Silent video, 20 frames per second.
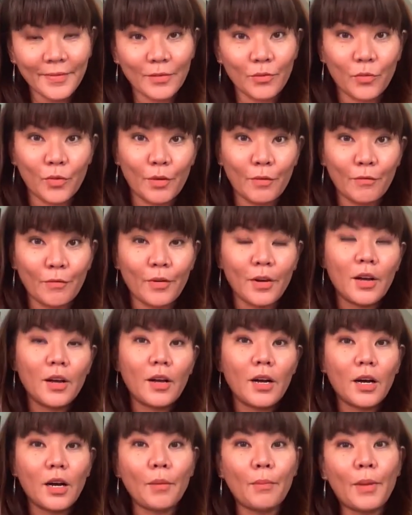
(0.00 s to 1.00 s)
with
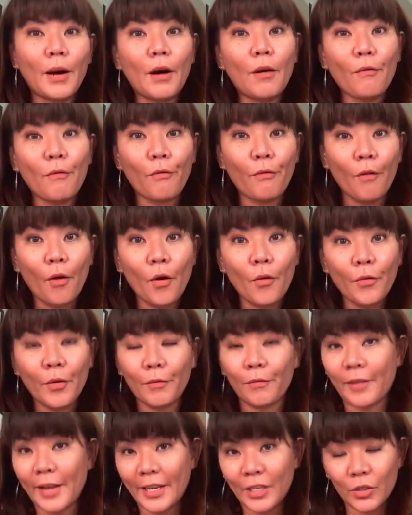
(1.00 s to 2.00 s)
about 4
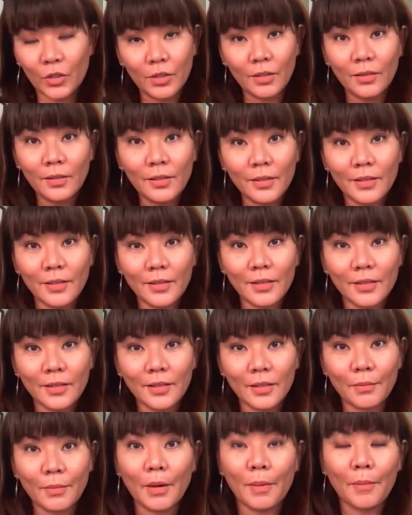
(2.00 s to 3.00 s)
reflections
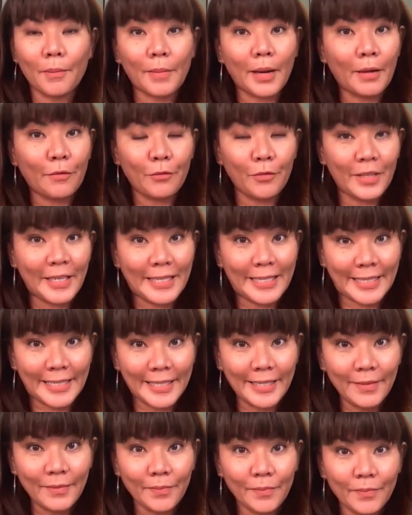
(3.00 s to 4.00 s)
about mindful
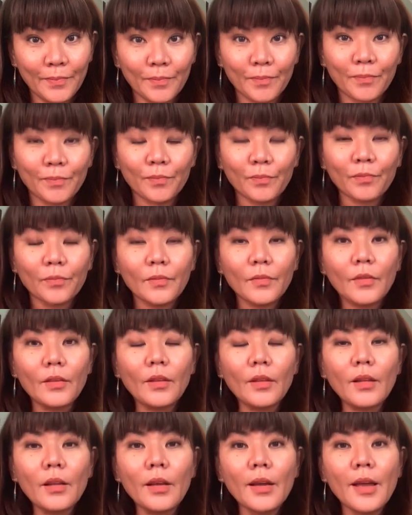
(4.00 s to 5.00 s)
eating.
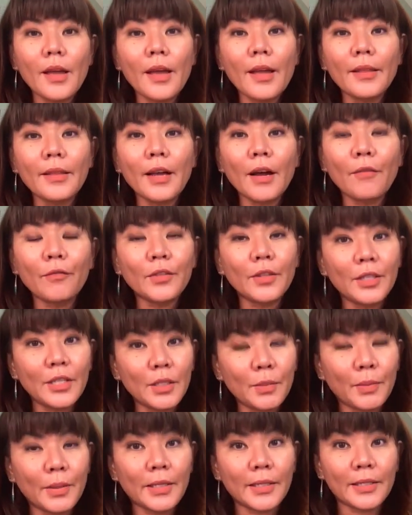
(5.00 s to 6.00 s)
And after this
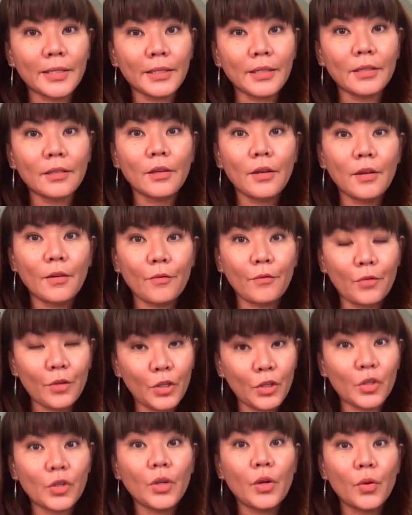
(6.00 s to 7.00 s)
person
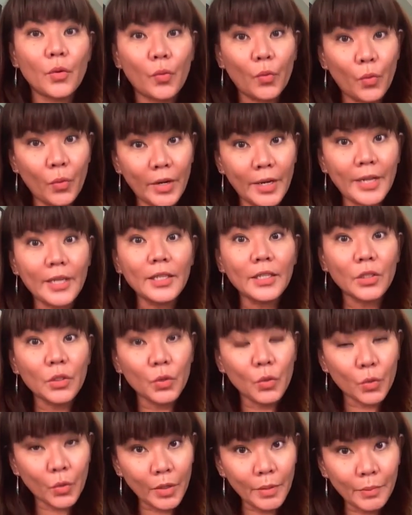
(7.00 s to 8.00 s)
finish reading the
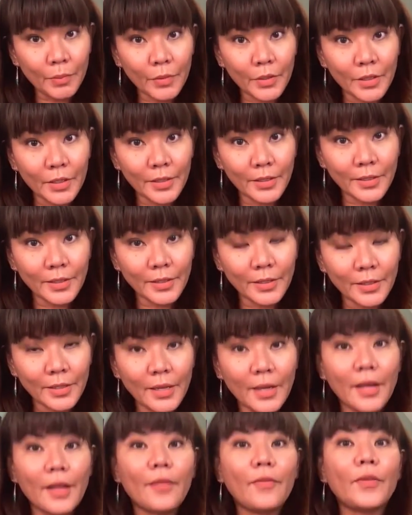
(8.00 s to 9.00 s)
script,
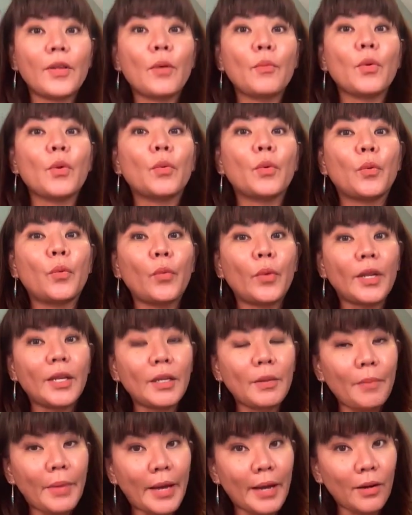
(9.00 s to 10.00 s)
then we will ring
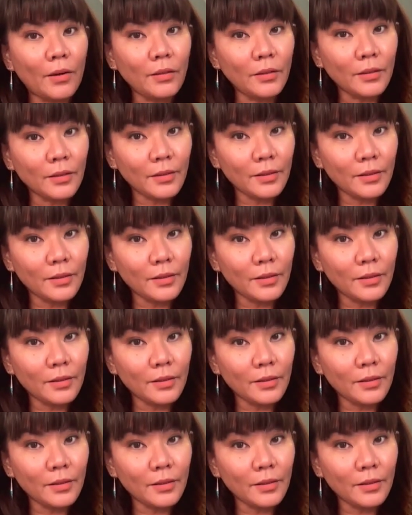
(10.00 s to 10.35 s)
the bell,